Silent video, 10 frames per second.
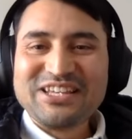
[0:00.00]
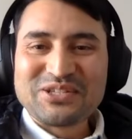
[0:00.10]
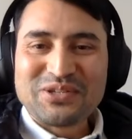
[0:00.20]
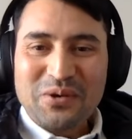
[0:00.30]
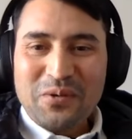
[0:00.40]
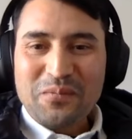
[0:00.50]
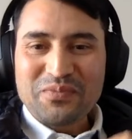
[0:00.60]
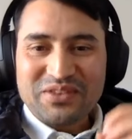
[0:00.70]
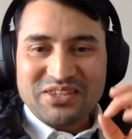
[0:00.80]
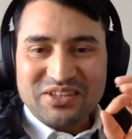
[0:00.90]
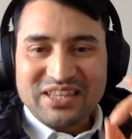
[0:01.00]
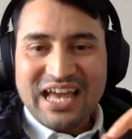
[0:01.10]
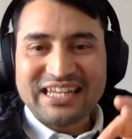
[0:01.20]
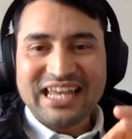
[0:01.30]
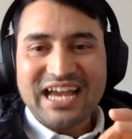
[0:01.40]
So
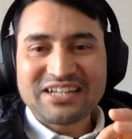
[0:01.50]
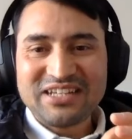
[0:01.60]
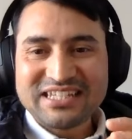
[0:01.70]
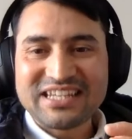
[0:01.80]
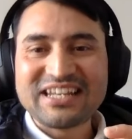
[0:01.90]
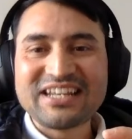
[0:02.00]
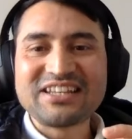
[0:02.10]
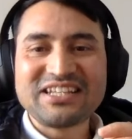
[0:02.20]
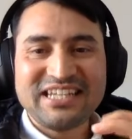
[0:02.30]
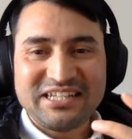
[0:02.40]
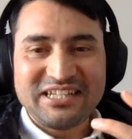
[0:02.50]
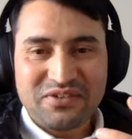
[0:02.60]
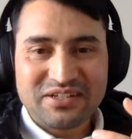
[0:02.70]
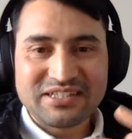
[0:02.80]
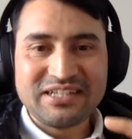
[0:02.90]
that actually is another challenge
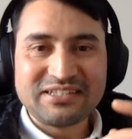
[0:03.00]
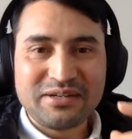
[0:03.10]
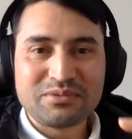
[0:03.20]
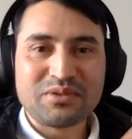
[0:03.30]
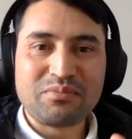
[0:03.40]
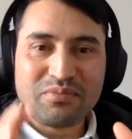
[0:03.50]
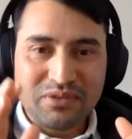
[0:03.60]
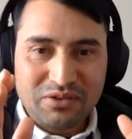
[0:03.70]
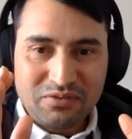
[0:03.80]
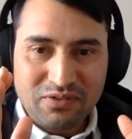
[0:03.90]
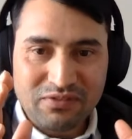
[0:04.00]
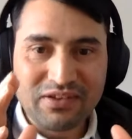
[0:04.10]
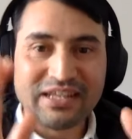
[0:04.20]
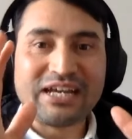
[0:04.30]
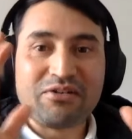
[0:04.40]
for us in terms of, you know,
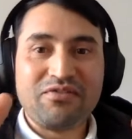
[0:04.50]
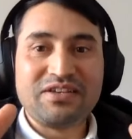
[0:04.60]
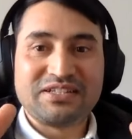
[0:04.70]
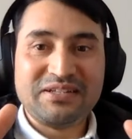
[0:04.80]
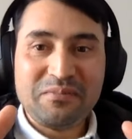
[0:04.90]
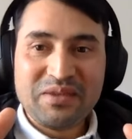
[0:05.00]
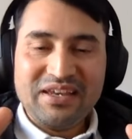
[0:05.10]
fulfilling our vision.